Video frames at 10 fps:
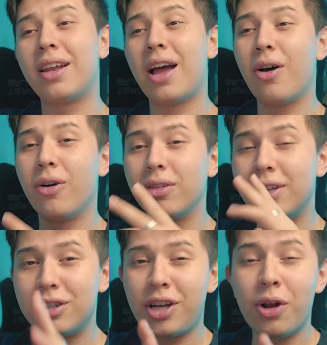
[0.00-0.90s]
Now,
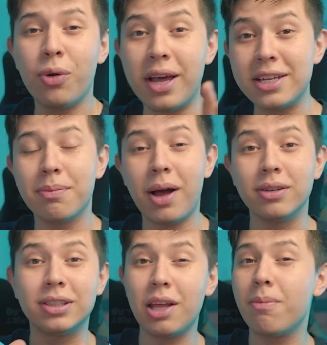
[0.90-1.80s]
this channel is
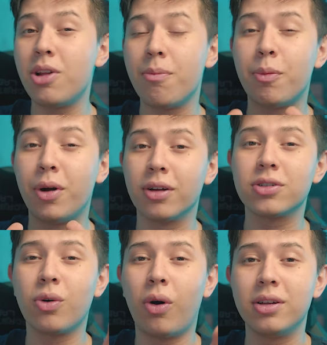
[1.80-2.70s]
about stepping up your
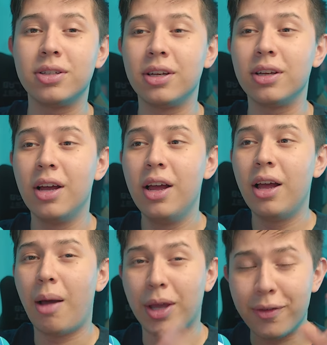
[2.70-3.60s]
production quality.
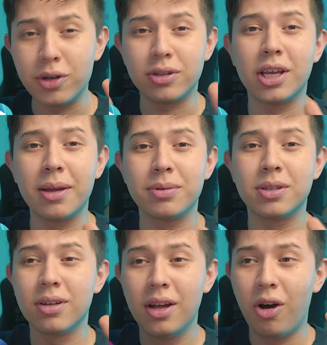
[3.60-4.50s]
I'm giving you
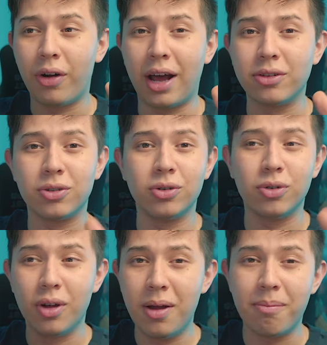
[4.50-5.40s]
tips on how
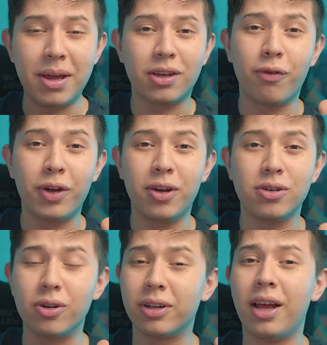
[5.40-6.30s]
to make your
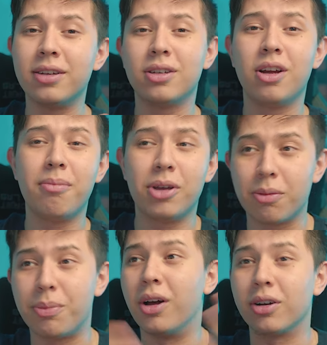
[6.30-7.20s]
videos look nicer, make
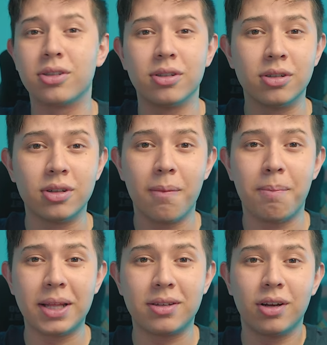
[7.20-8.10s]
your productions
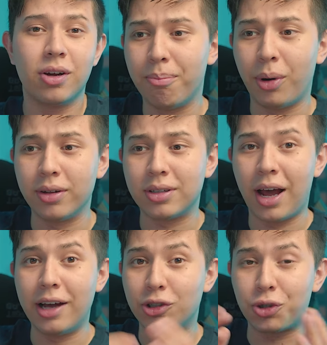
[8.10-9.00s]
better, but
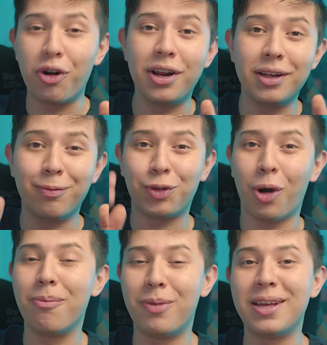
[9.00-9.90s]
I truly
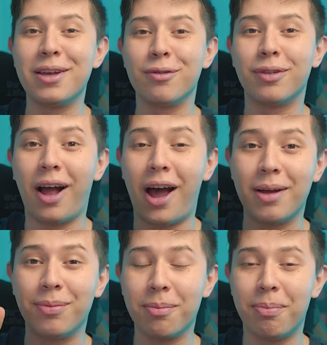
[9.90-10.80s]
don't believe that I
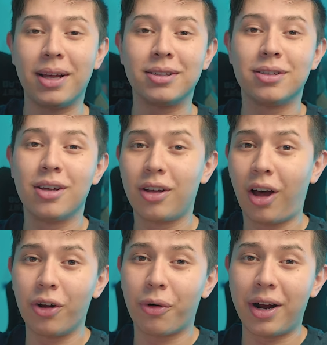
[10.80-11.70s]
am the best
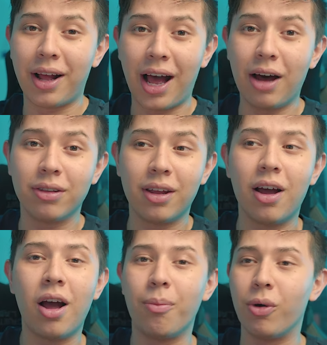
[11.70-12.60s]
color grader out
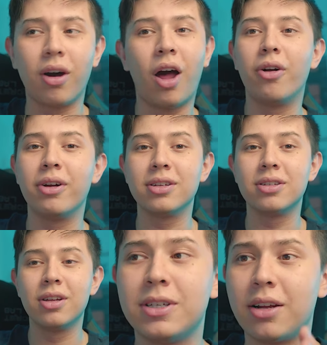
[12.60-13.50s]
there. I'm not a
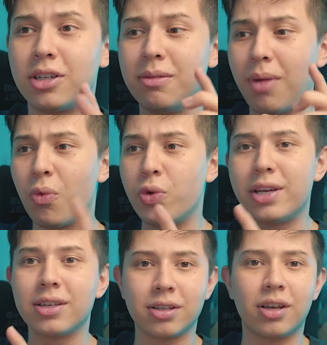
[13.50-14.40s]
colorist. It's actually my
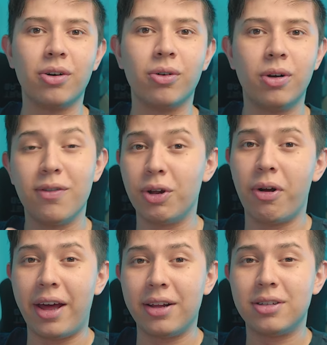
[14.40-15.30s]
weakest skill in video
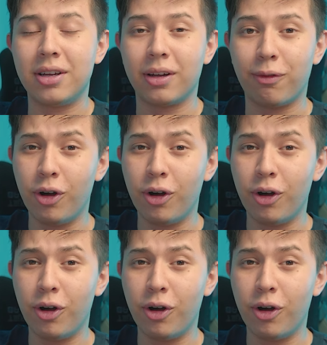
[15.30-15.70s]
editing and